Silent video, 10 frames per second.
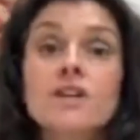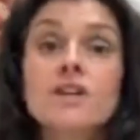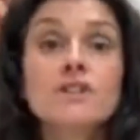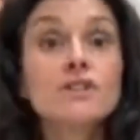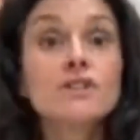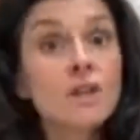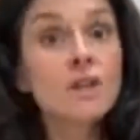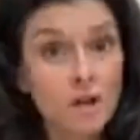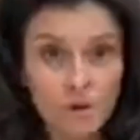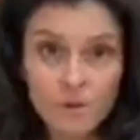
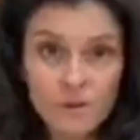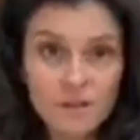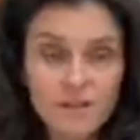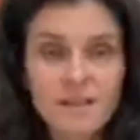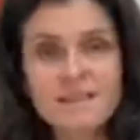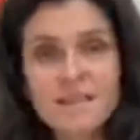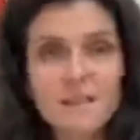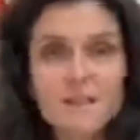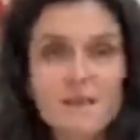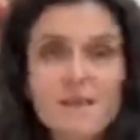So, as I
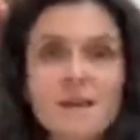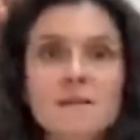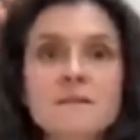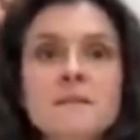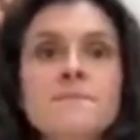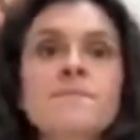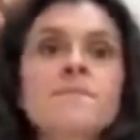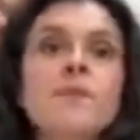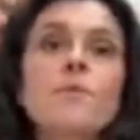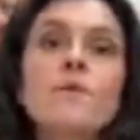use my lungs,
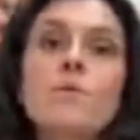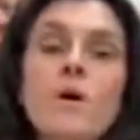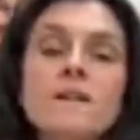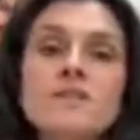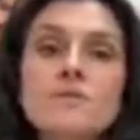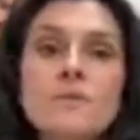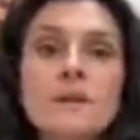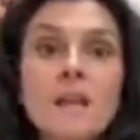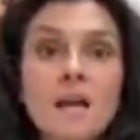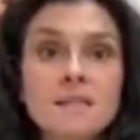we want to
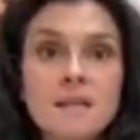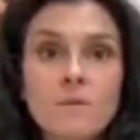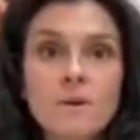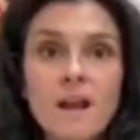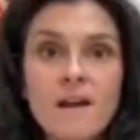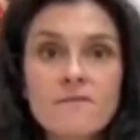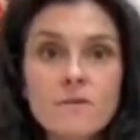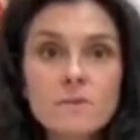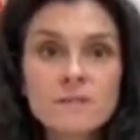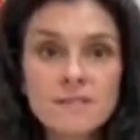realize that whenever
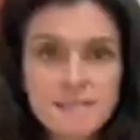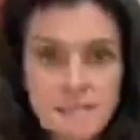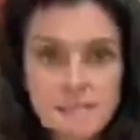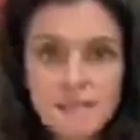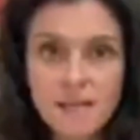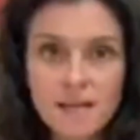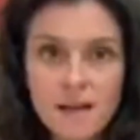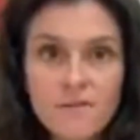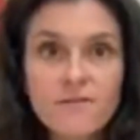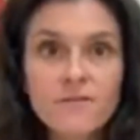we're seeing
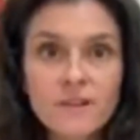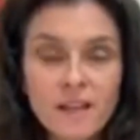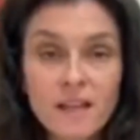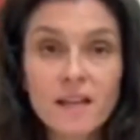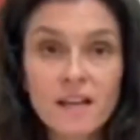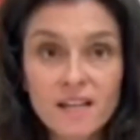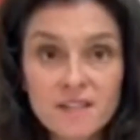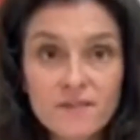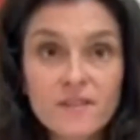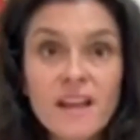a
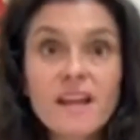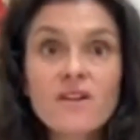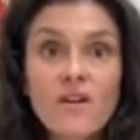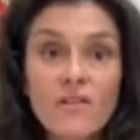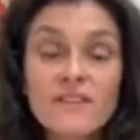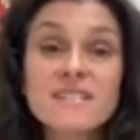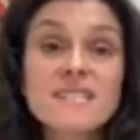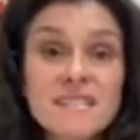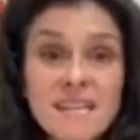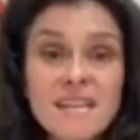flare on the
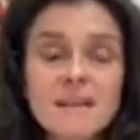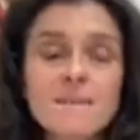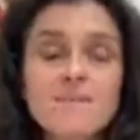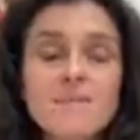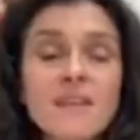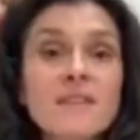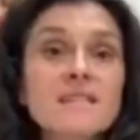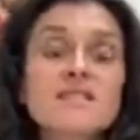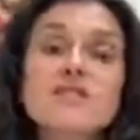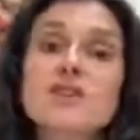skin, this
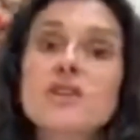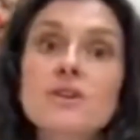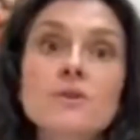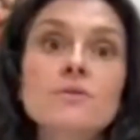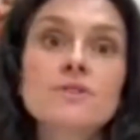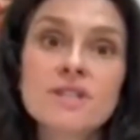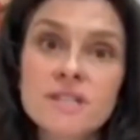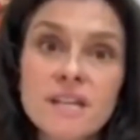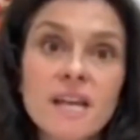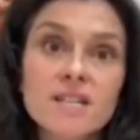is a huge
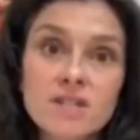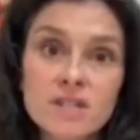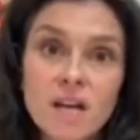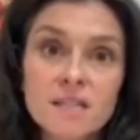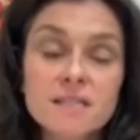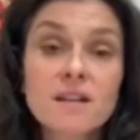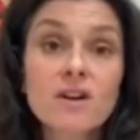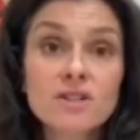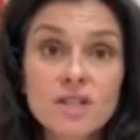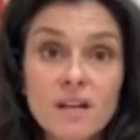indication to us that our
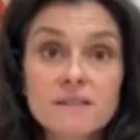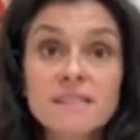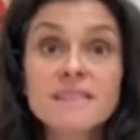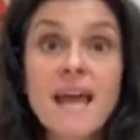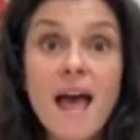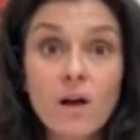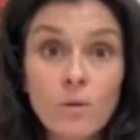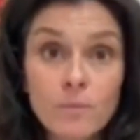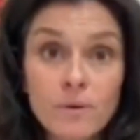child needs help